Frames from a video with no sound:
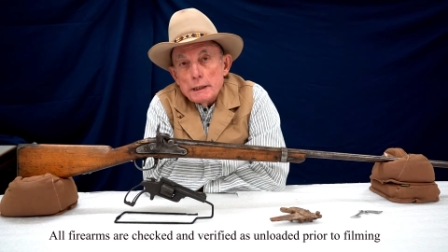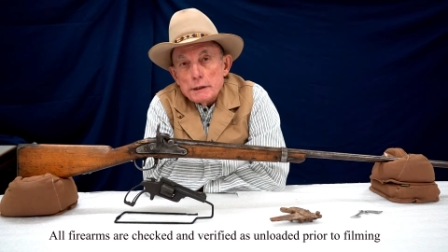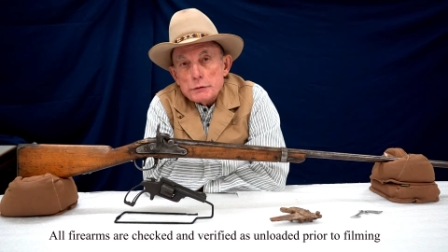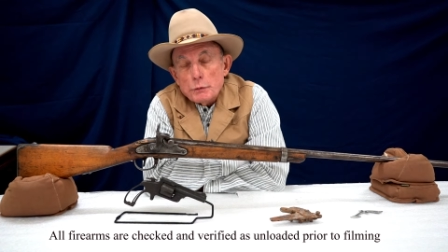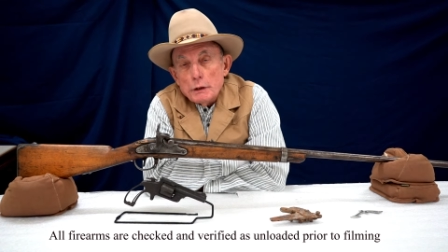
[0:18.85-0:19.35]

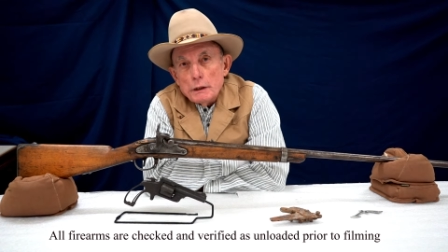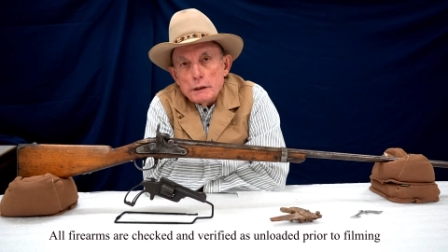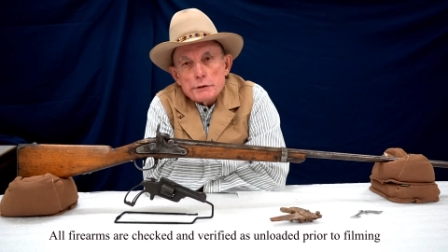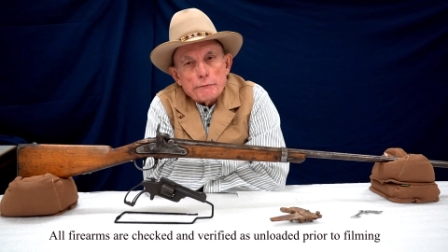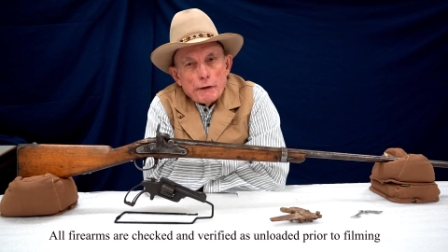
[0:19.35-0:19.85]
as well
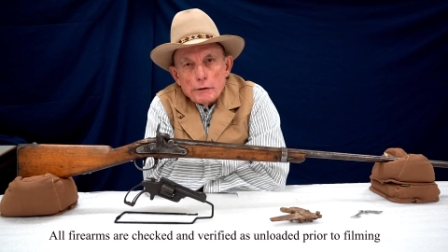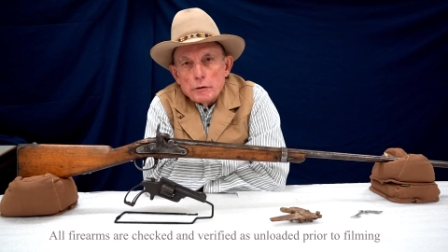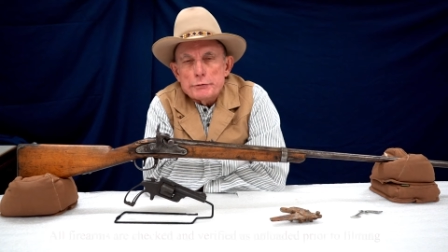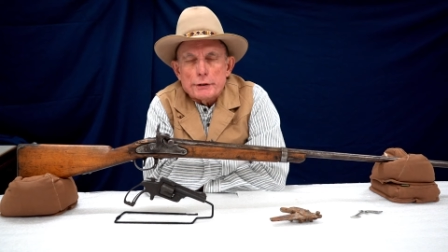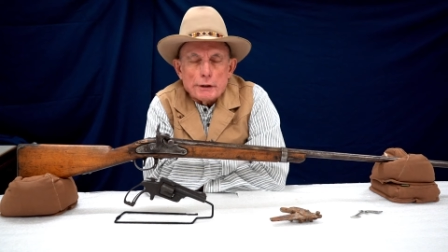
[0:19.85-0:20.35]
as
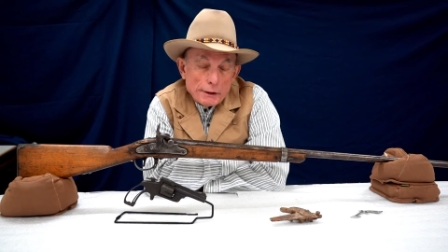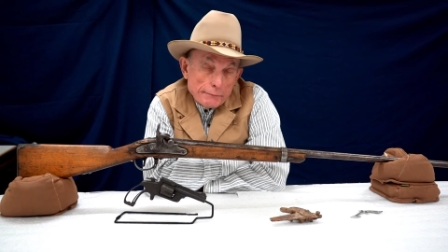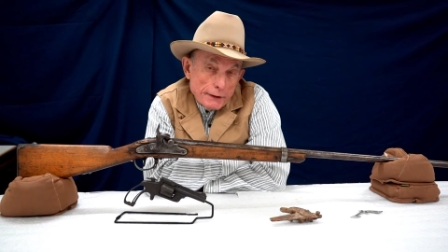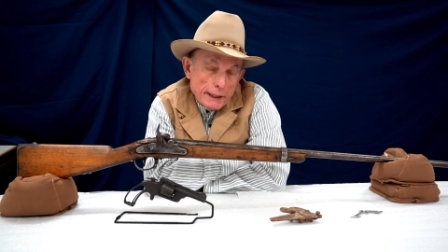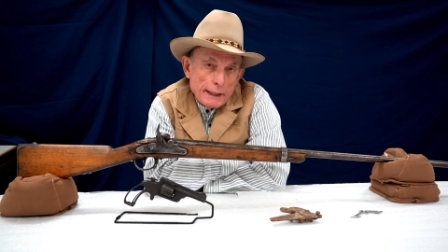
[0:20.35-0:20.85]
firearms
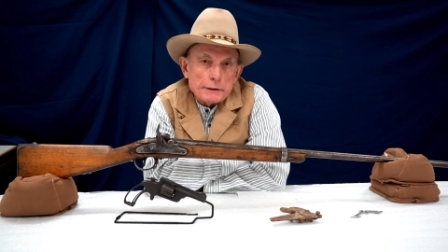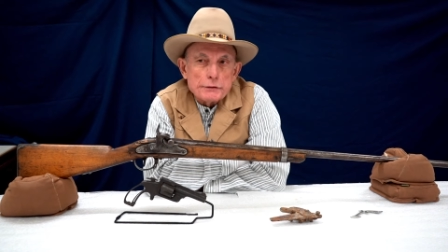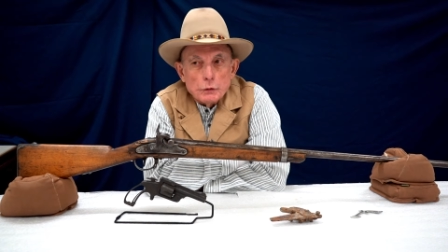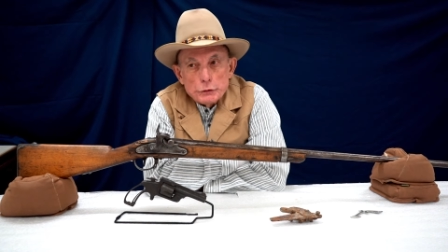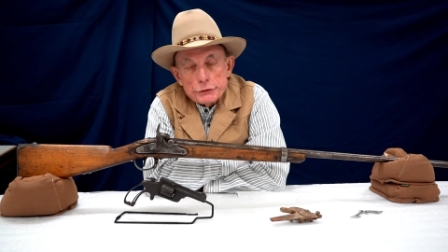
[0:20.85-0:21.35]

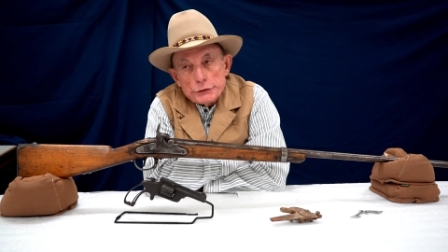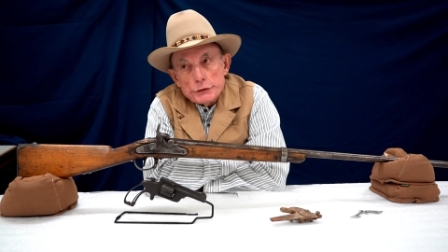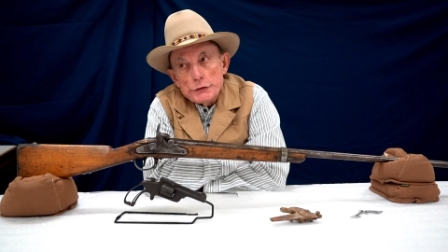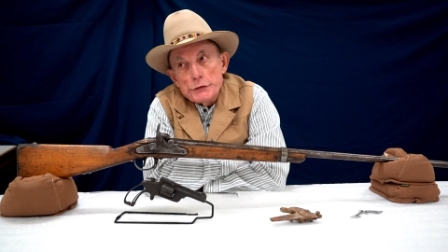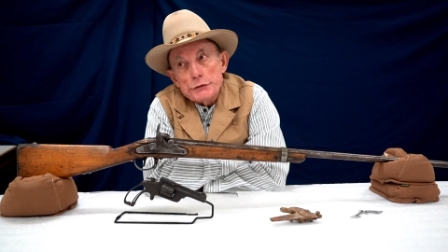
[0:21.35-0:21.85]
artifacts,
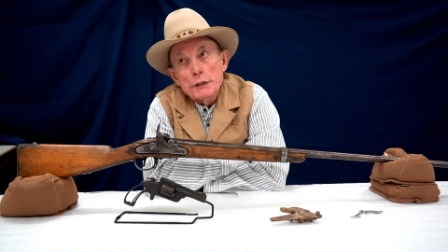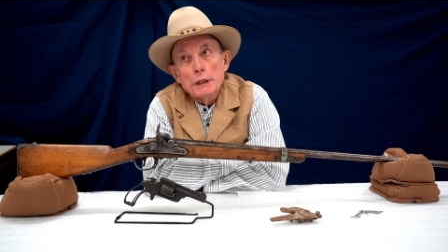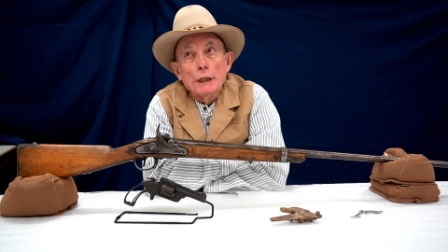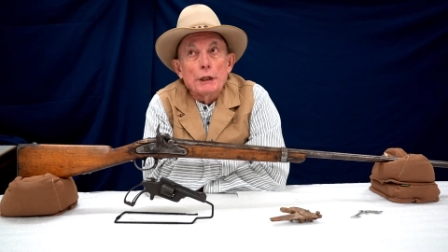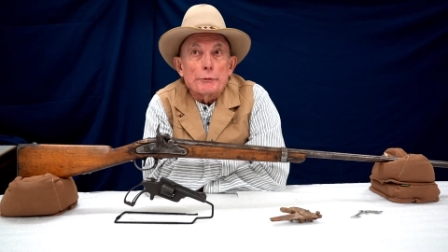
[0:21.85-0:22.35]
holsters,
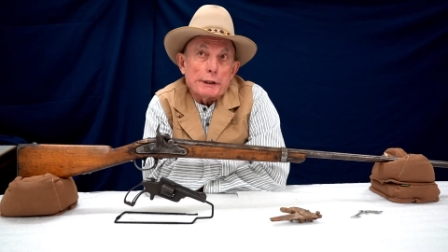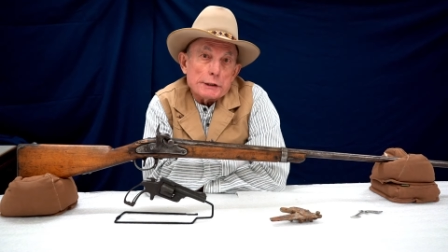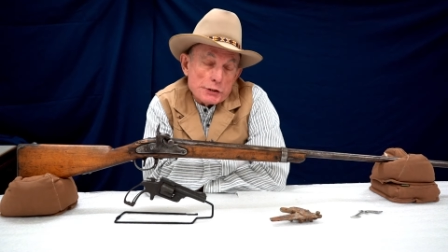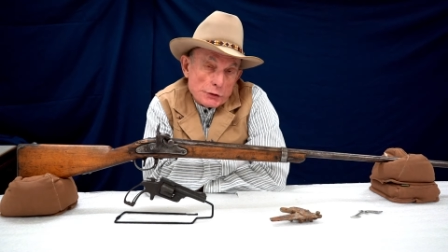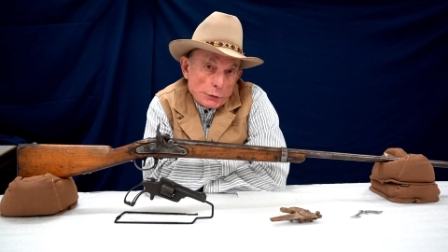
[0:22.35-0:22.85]
we have
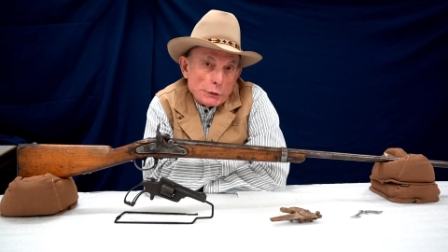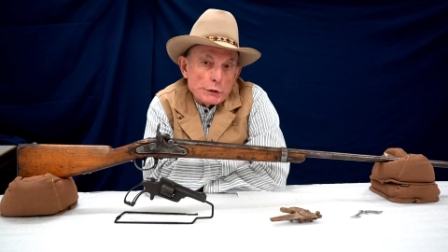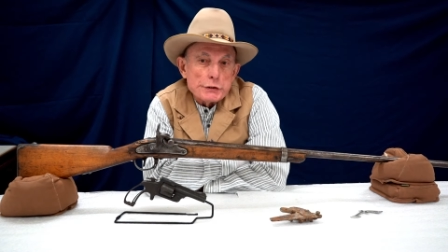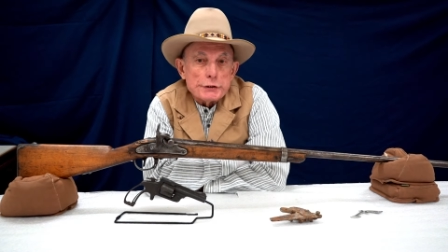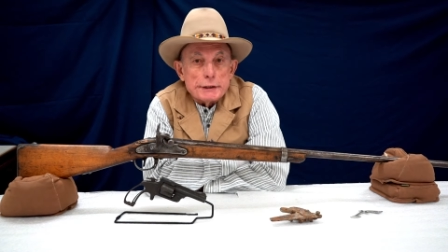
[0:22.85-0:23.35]
got
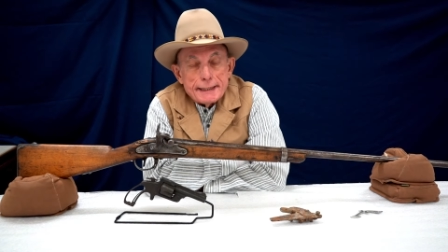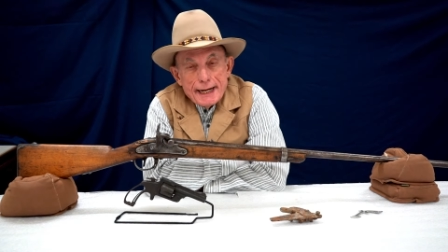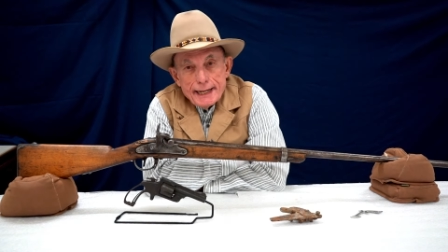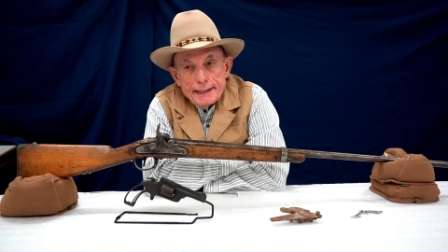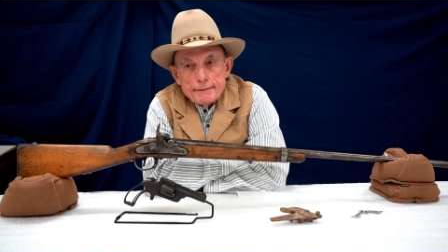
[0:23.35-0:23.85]
swords and
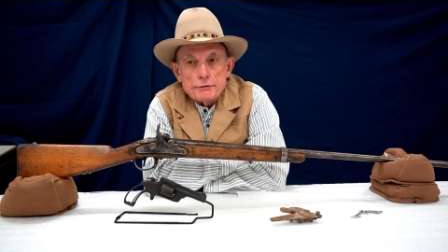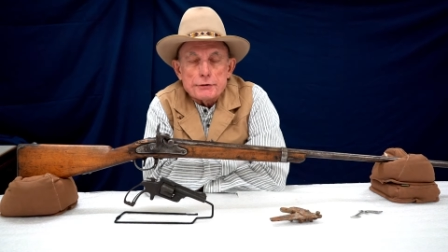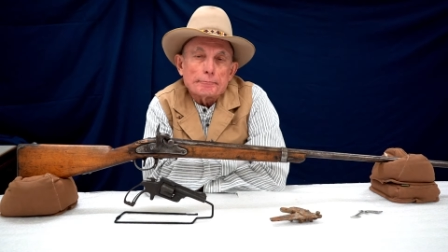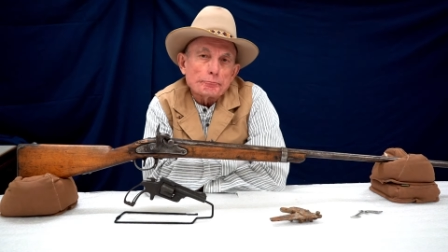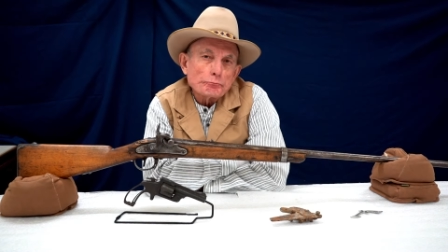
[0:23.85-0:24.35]
knives.